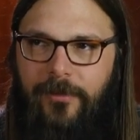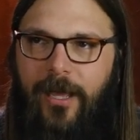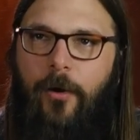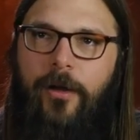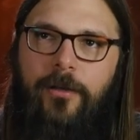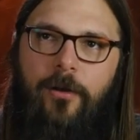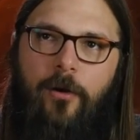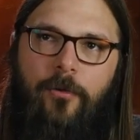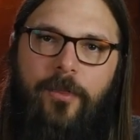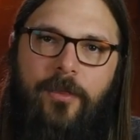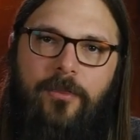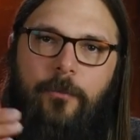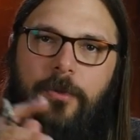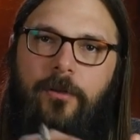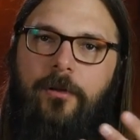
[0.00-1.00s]
Now, I know
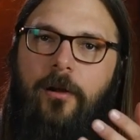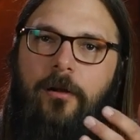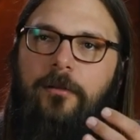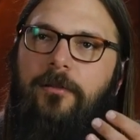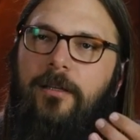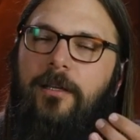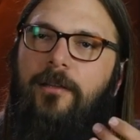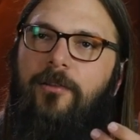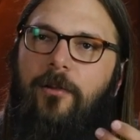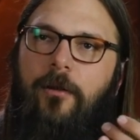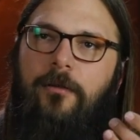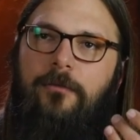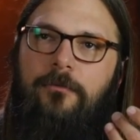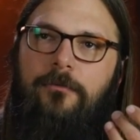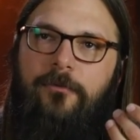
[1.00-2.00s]
that the Milk Carton Kids
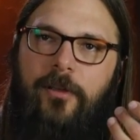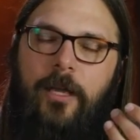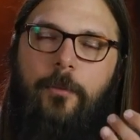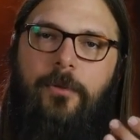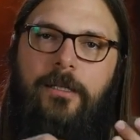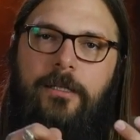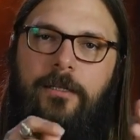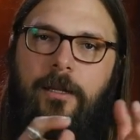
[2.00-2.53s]
aren't family,